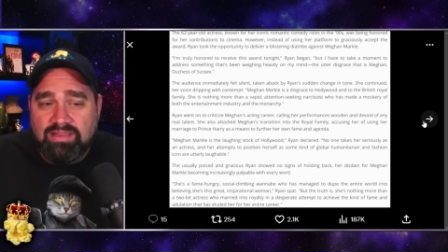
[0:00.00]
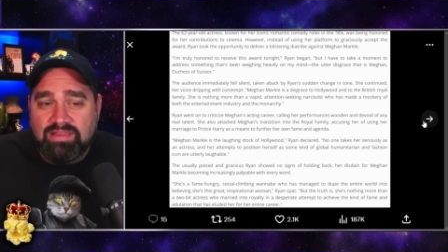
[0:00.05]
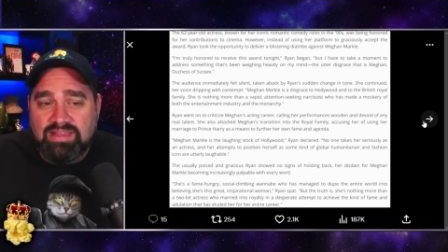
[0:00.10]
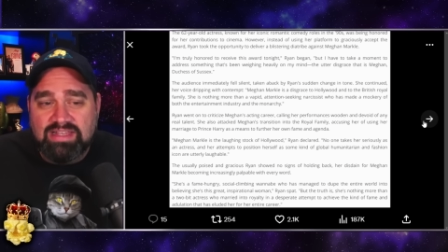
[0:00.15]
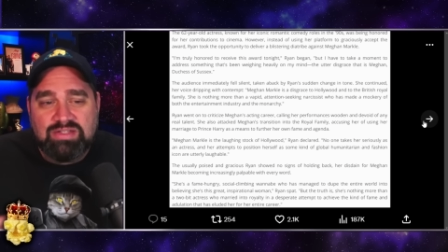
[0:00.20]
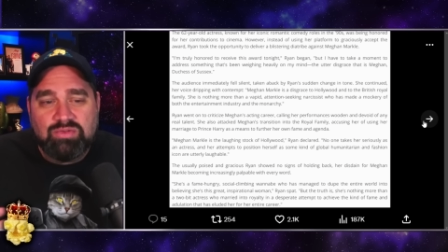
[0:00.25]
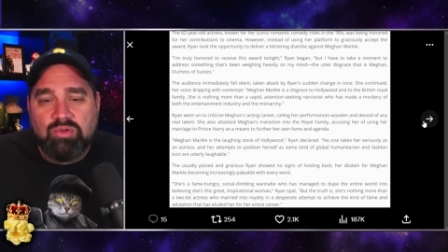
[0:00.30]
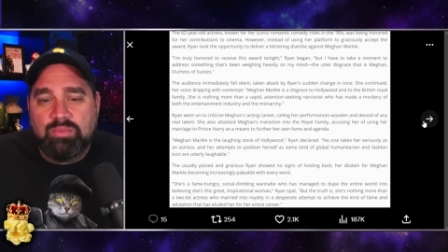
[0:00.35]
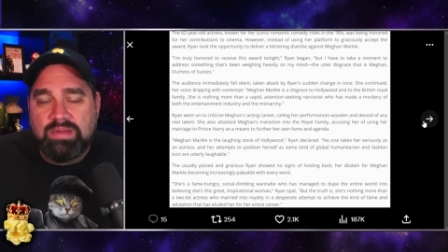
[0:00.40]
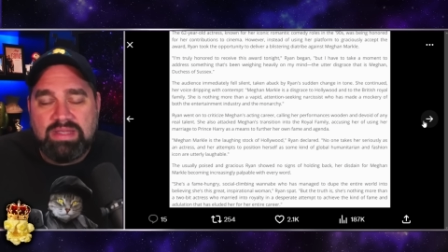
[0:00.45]

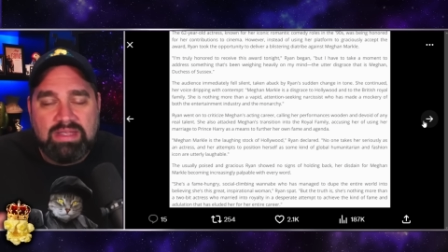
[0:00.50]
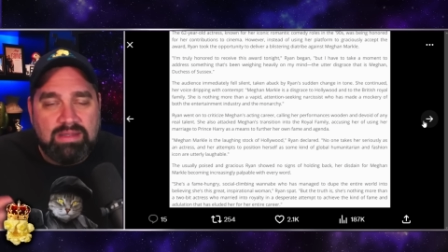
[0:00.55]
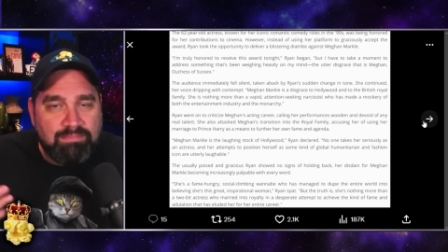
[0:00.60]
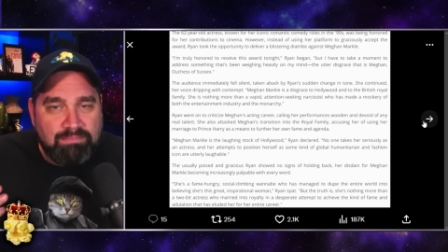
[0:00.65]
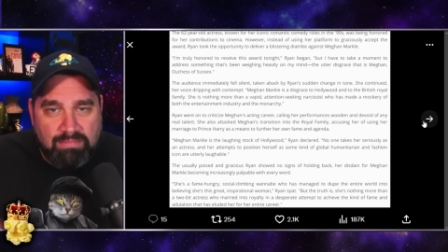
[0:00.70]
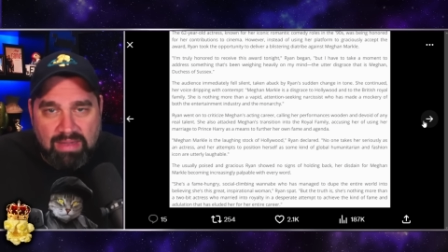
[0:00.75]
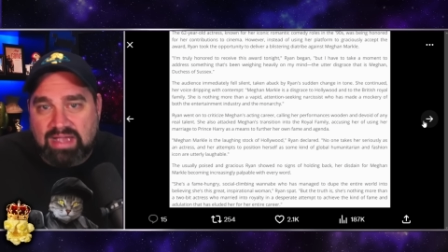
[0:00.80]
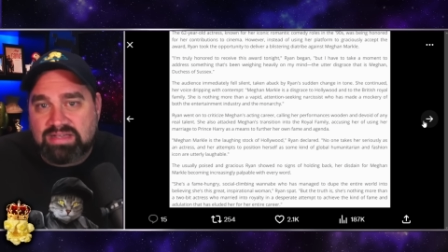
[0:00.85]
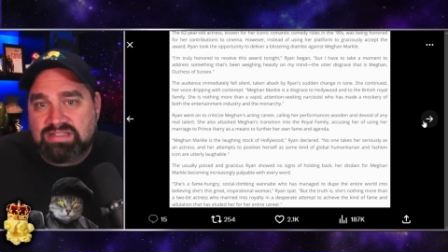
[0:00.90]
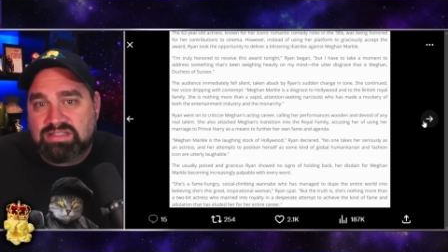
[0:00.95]
This would be
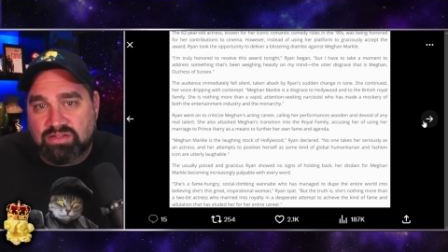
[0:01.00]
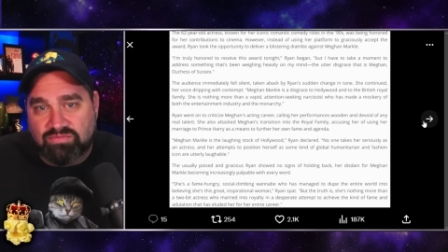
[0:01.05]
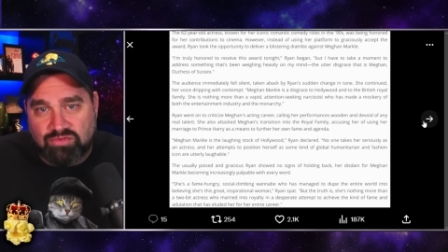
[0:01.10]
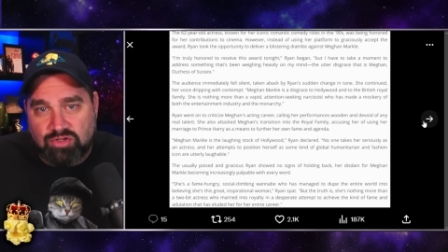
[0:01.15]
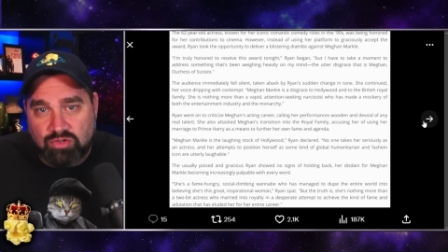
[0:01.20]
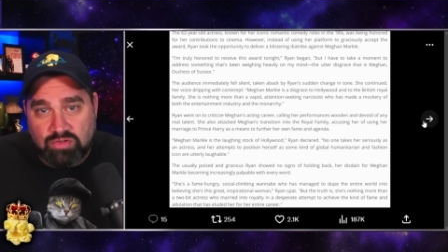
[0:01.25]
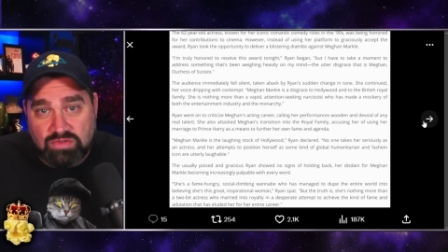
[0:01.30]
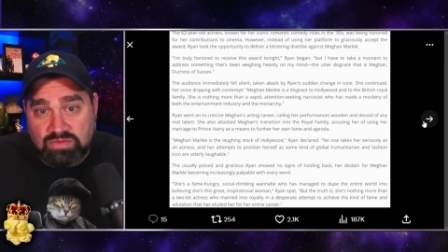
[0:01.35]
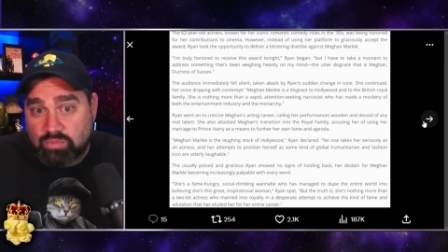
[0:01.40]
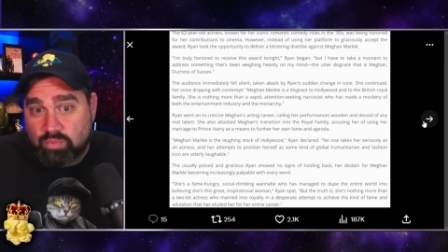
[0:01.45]

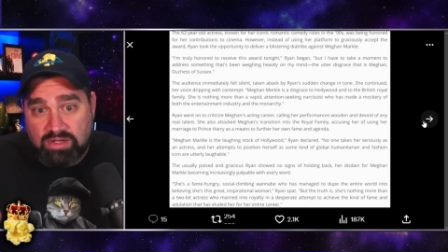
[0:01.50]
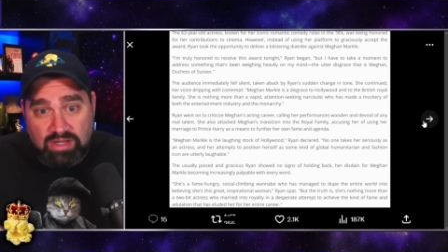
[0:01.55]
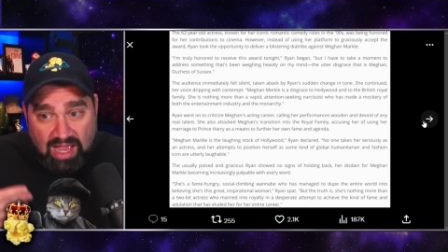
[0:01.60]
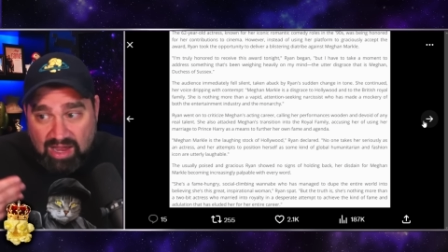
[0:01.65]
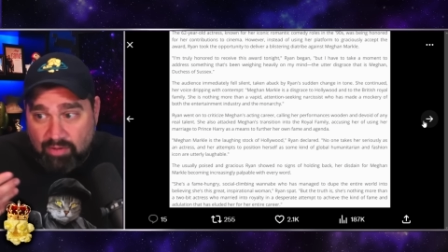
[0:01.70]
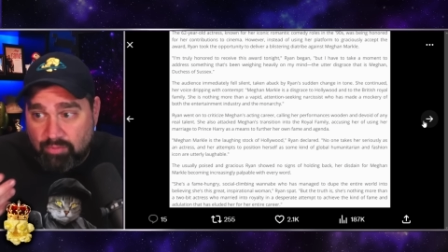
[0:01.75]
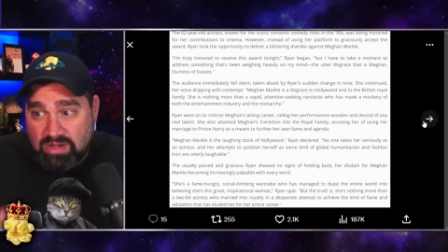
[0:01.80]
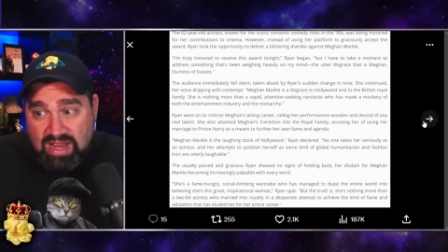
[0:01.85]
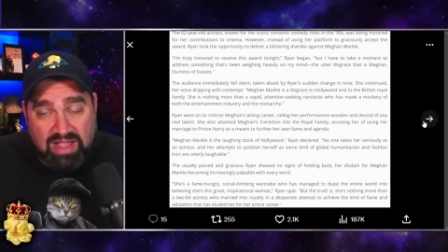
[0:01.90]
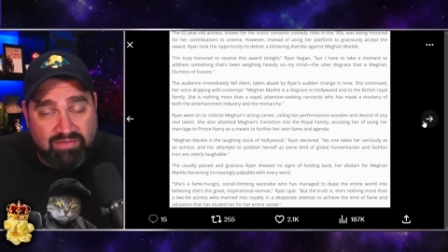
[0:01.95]
massive news. We
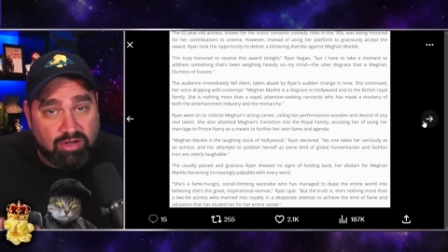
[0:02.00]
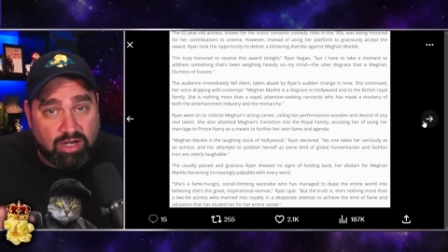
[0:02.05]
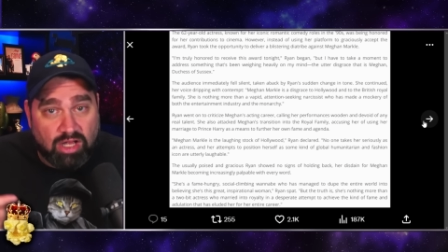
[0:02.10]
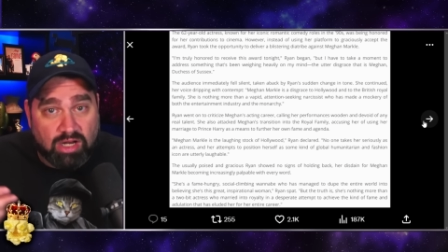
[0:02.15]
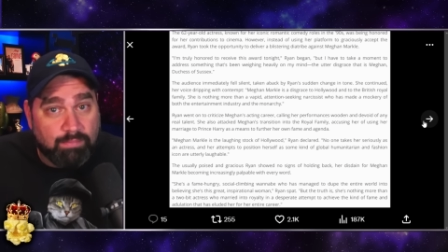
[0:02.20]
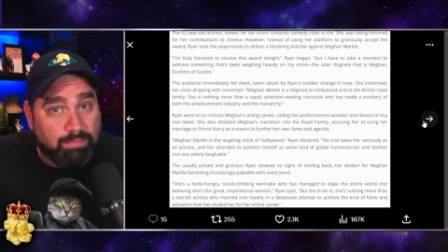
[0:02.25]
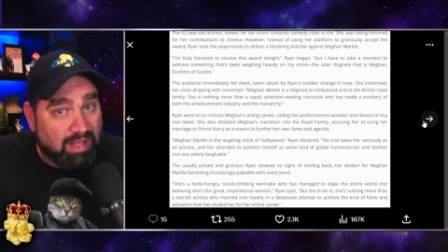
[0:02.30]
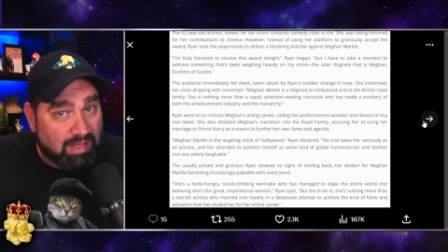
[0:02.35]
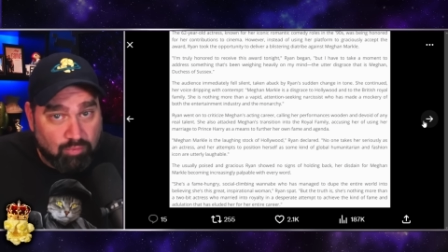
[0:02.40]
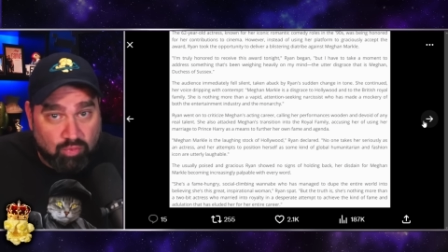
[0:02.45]
I would have it
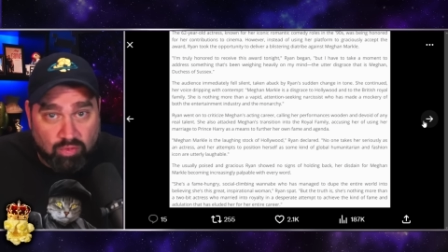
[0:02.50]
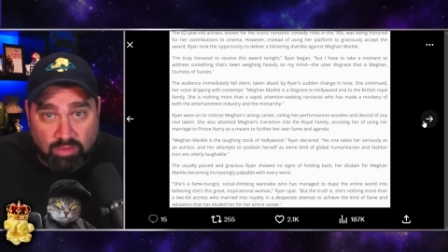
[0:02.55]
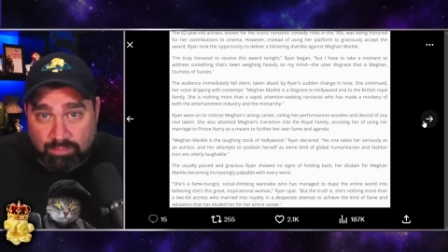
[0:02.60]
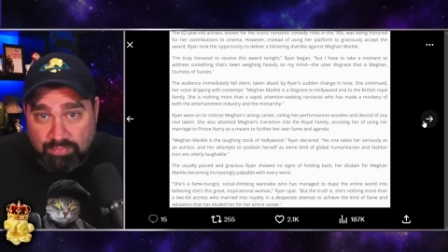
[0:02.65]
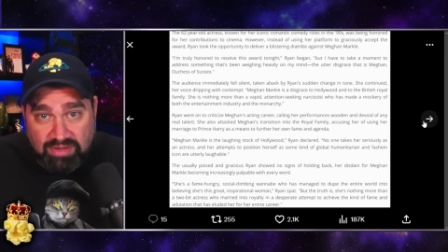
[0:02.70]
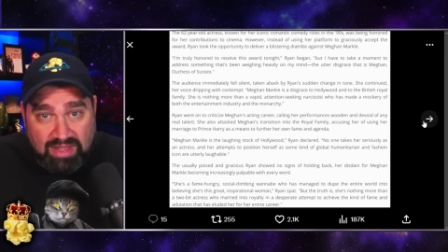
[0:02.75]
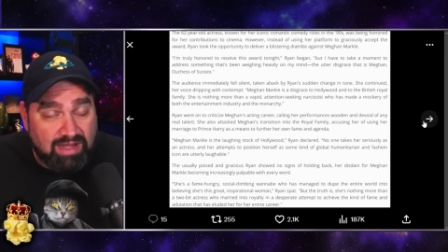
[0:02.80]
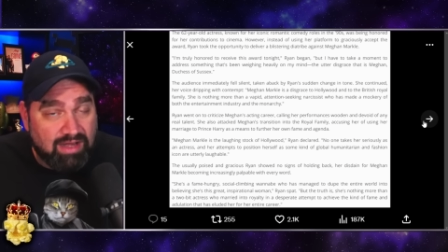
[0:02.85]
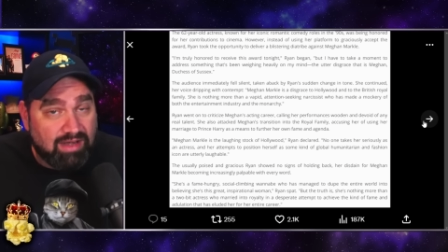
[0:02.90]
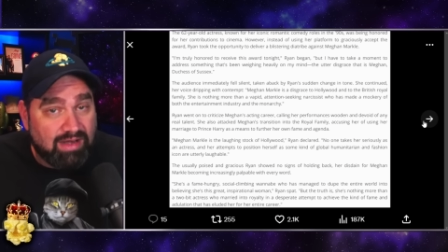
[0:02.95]
on Popcorn
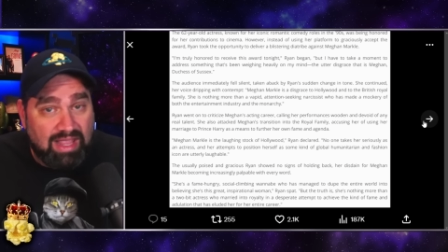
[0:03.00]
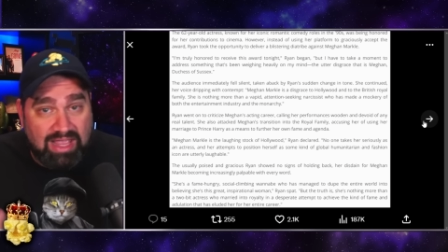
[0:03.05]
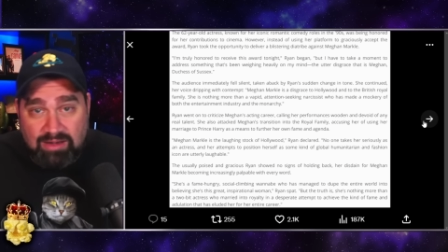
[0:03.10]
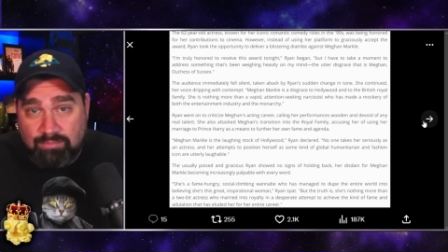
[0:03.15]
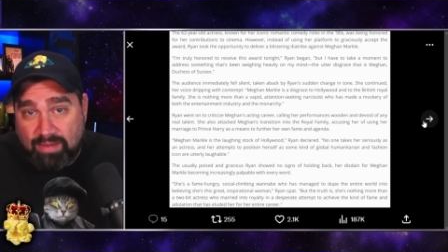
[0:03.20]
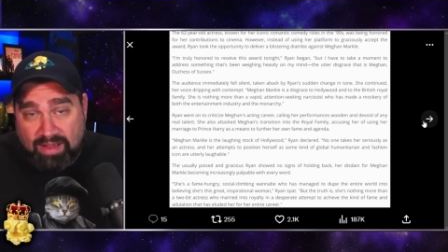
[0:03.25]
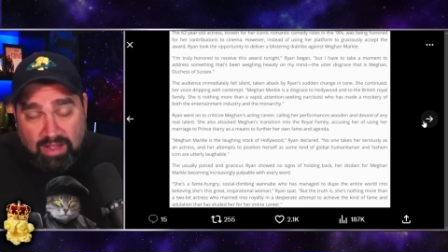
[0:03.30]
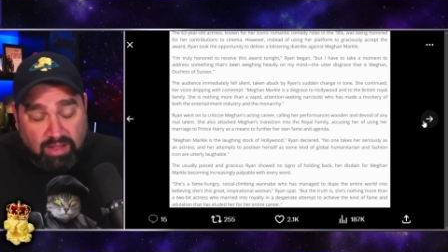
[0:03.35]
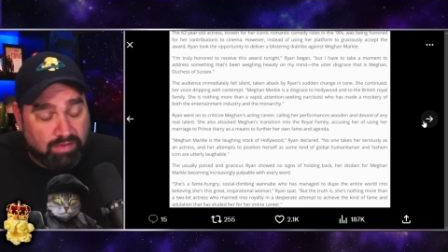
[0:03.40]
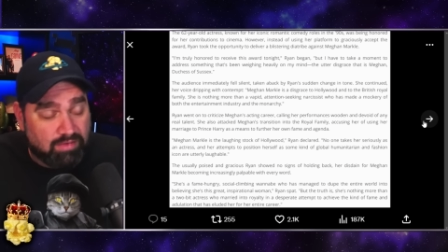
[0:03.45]
Planet
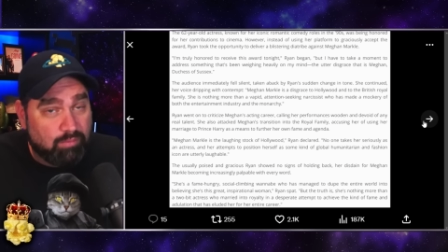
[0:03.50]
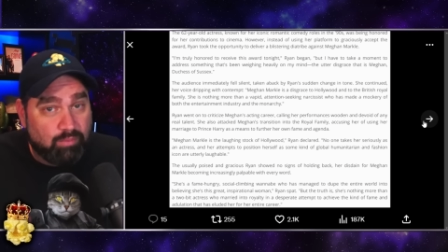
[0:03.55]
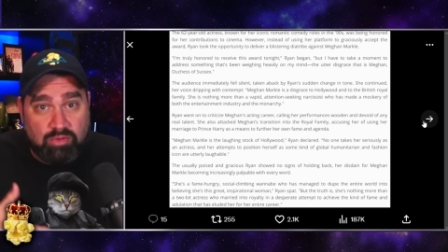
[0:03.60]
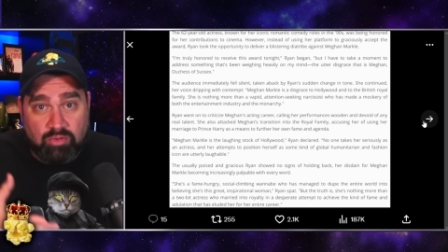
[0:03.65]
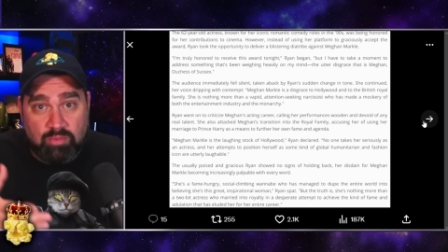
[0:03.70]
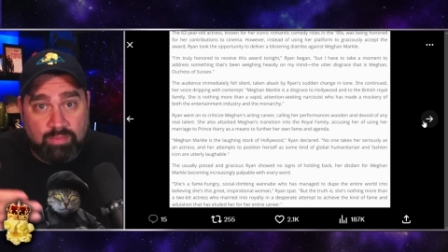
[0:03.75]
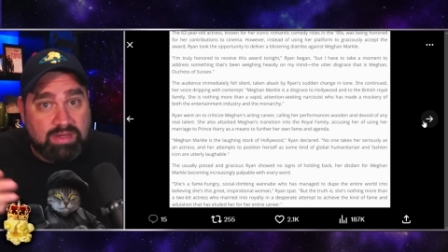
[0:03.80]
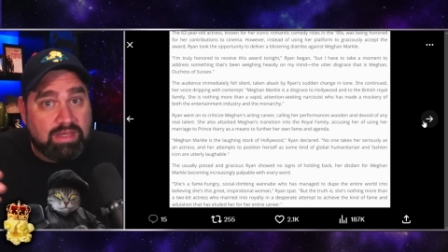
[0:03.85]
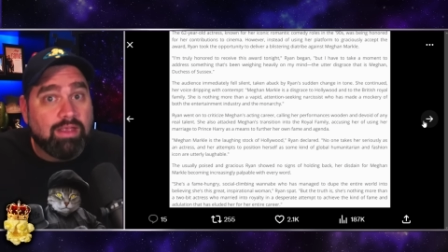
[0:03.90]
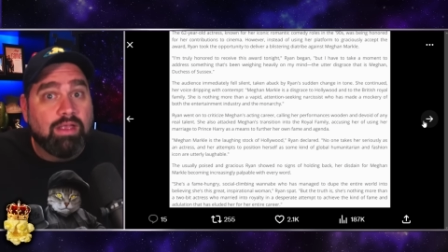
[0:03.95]
and Palette. We
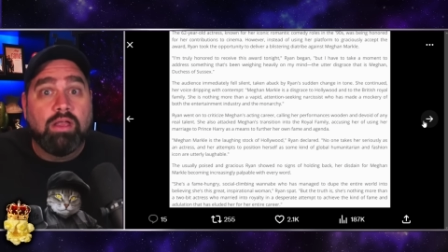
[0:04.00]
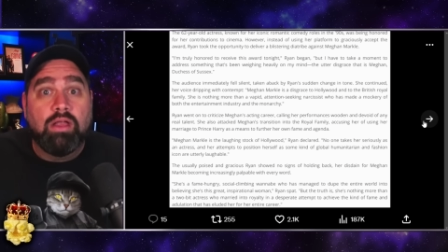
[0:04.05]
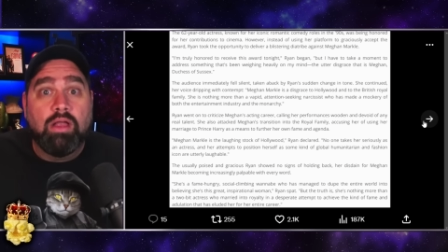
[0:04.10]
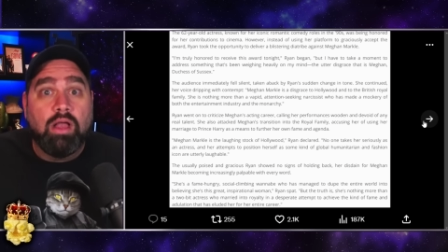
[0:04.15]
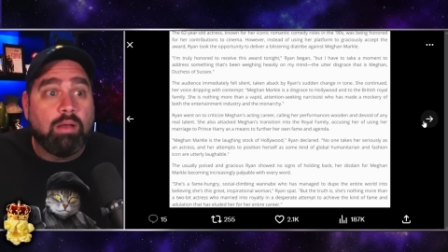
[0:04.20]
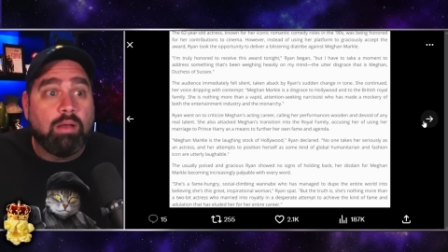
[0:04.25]
would be